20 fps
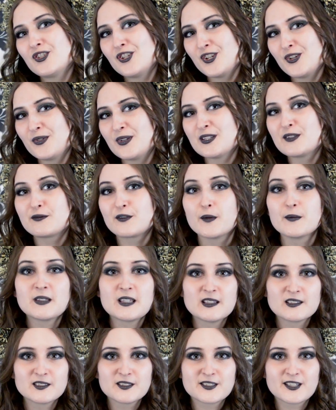shoe is from
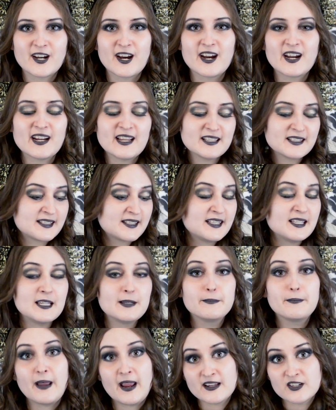Killstar. It's the
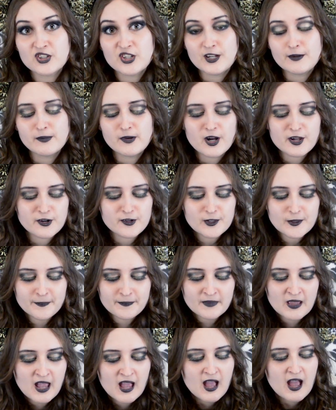Banshee model.
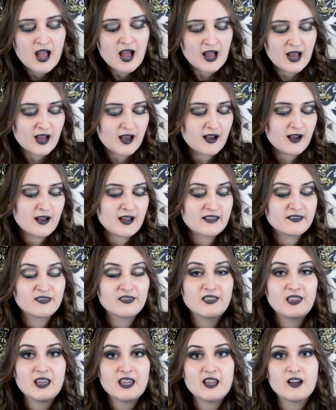
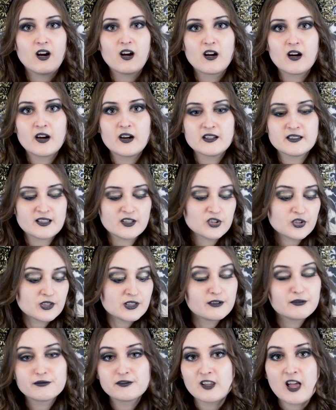They are essentially
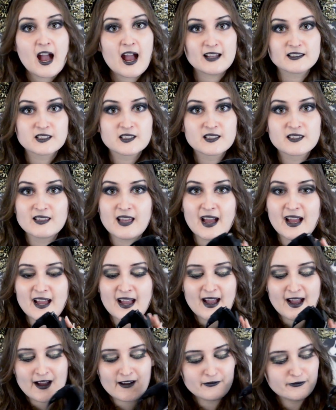flats that
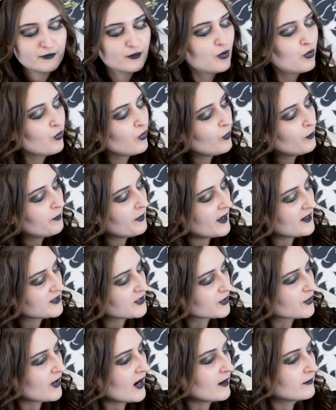have cool
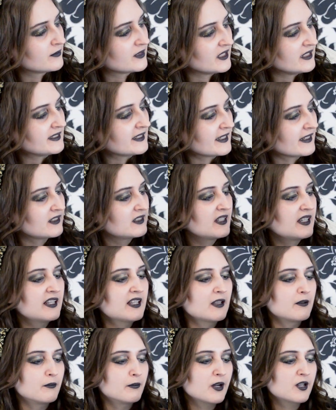pentagram detailing
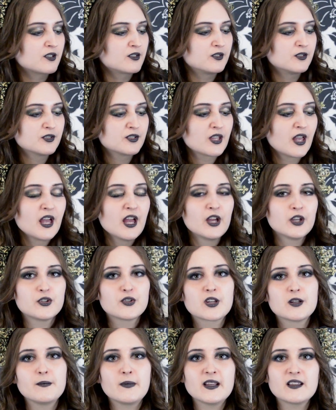and buckles. You
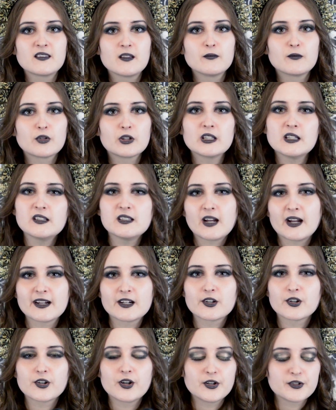can make them really
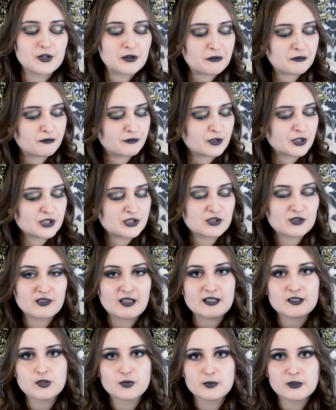tighter on your foot, so
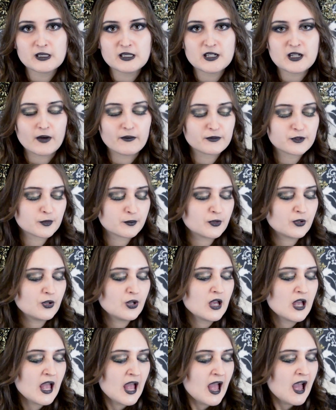that's really comfortable.
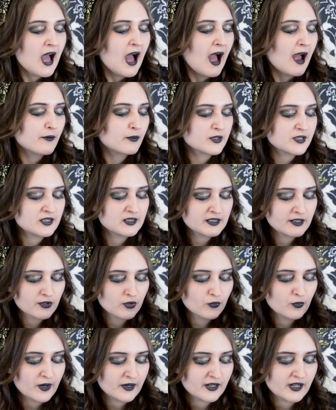I was a little
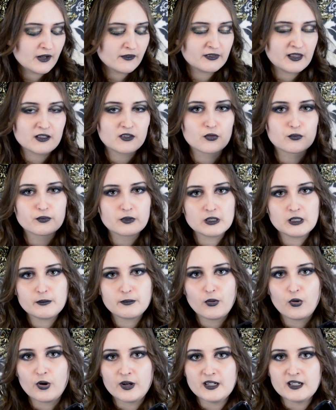wary of like the really
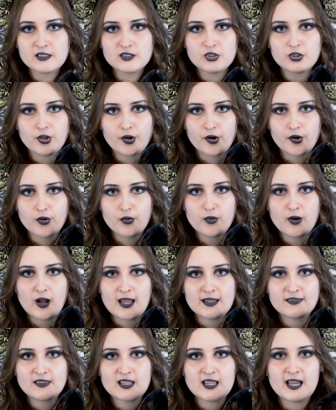pointed toe at the